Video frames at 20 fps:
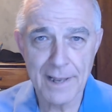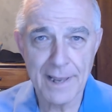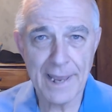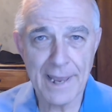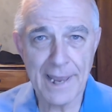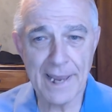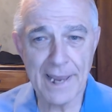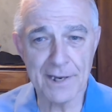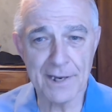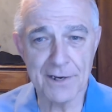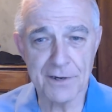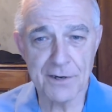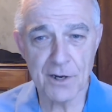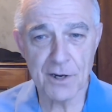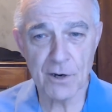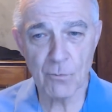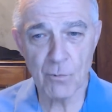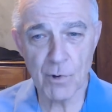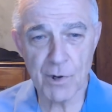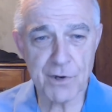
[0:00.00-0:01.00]
And
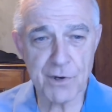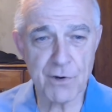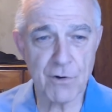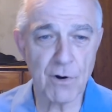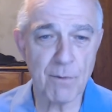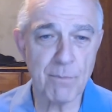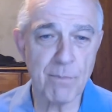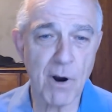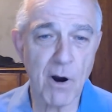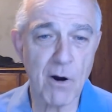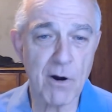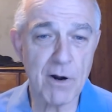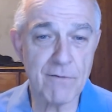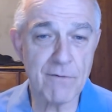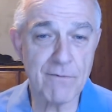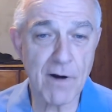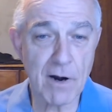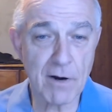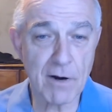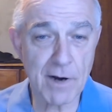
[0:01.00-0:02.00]
whether you're a part of
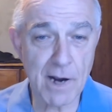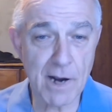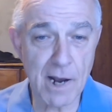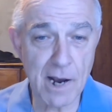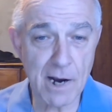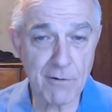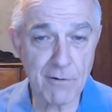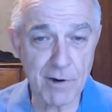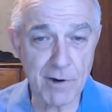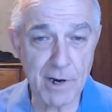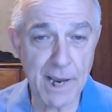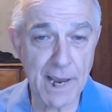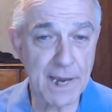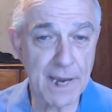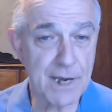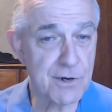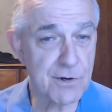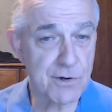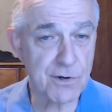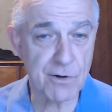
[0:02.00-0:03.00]
our
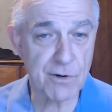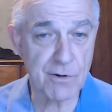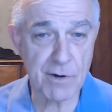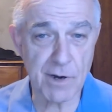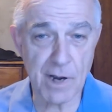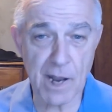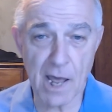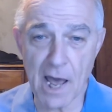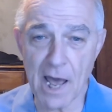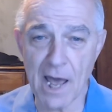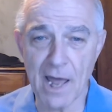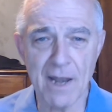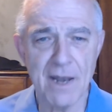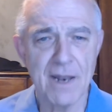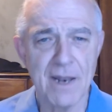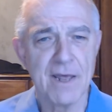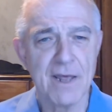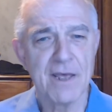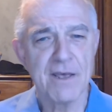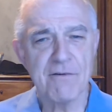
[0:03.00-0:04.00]
congregation or not,
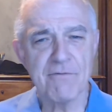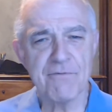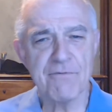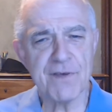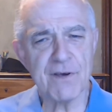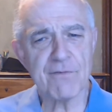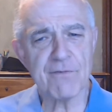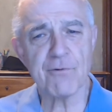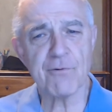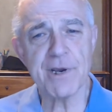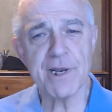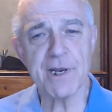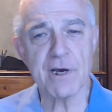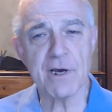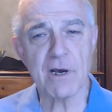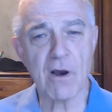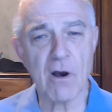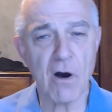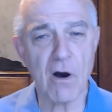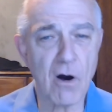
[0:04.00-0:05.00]
feel free to
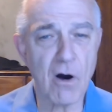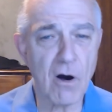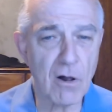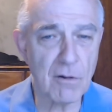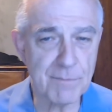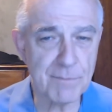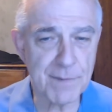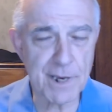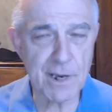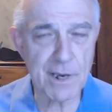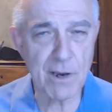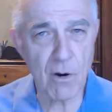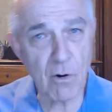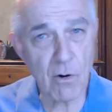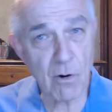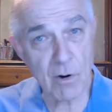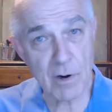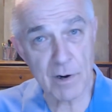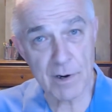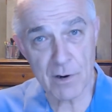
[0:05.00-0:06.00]
call me
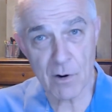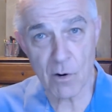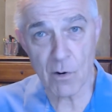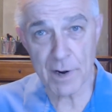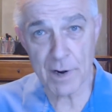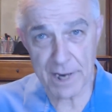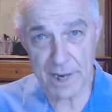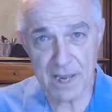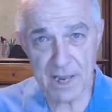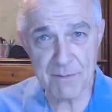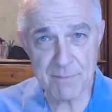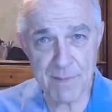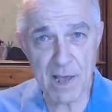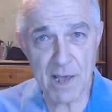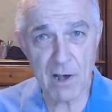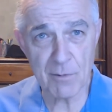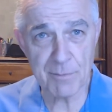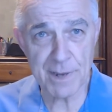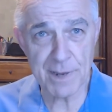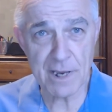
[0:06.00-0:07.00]
or
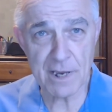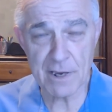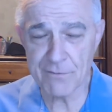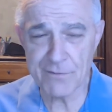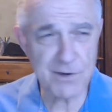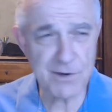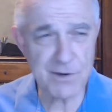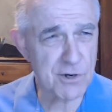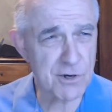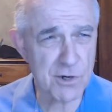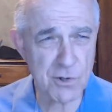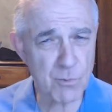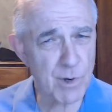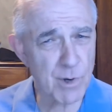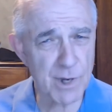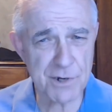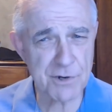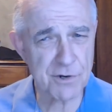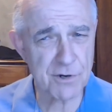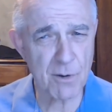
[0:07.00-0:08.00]
email me if you just
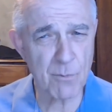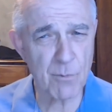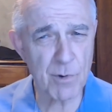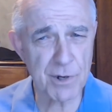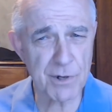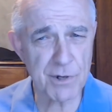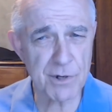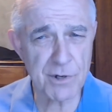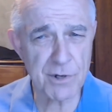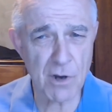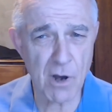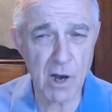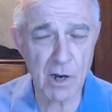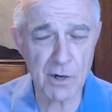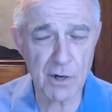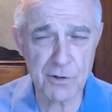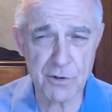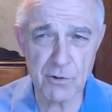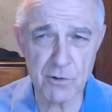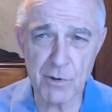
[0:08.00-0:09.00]
want someone to
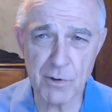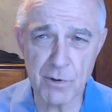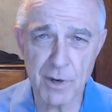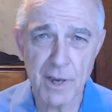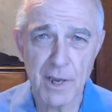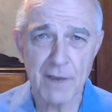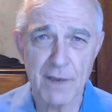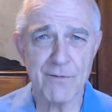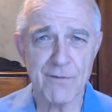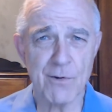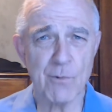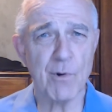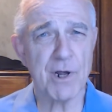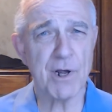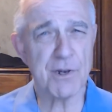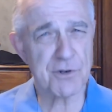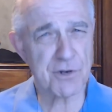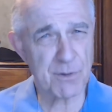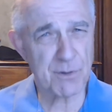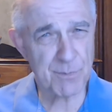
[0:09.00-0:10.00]
talk to, if you
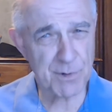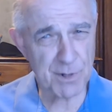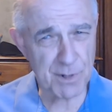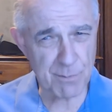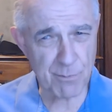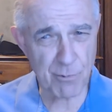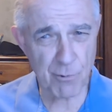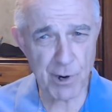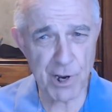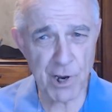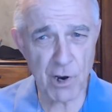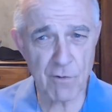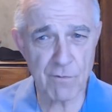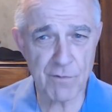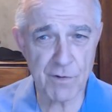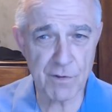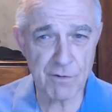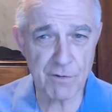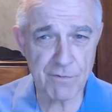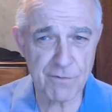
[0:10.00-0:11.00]
want someone to pray
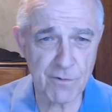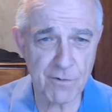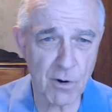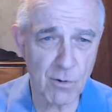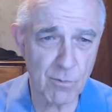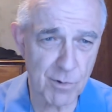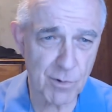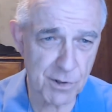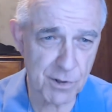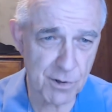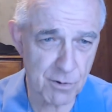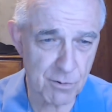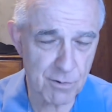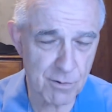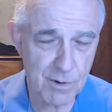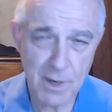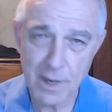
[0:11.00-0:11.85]
over the phone with you.